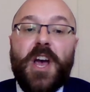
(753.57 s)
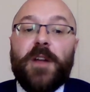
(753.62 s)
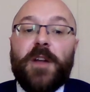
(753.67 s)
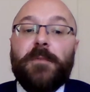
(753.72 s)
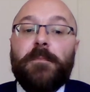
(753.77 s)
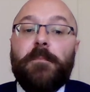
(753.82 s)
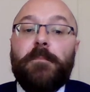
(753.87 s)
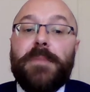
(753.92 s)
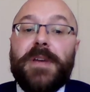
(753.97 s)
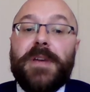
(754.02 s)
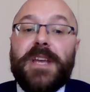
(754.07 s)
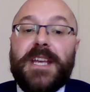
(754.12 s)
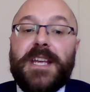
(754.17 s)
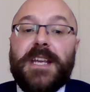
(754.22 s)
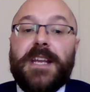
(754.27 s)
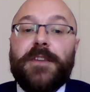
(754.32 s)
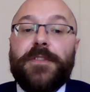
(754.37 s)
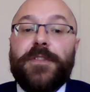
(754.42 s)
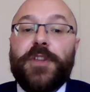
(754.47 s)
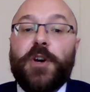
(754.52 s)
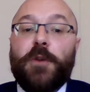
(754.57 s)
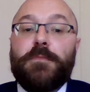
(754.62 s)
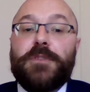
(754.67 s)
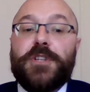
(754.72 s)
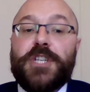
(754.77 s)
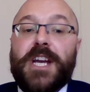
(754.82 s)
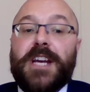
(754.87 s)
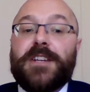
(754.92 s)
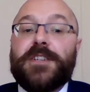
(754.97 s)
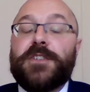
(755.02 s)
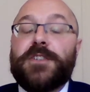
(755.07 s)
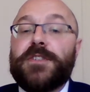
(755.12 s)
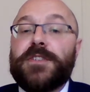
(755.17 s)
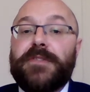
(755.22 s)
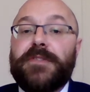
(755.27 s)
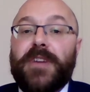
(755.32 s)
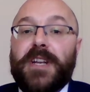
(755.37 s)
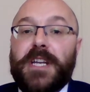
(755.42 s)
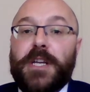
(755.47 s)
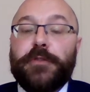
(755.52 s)
and B, the
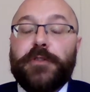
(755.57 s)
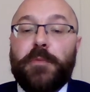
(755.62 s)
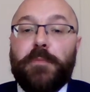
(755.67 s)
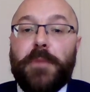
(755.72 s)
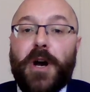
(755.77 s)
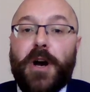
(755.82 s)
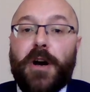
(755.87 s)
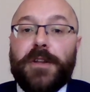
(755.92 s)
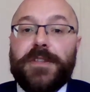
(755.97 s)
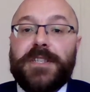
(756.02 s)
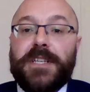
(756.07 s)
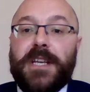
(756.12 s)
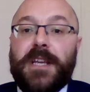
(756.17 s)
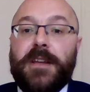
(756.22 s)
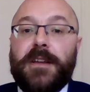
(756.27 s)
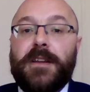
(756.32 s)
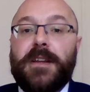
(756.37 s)
objections of any other party.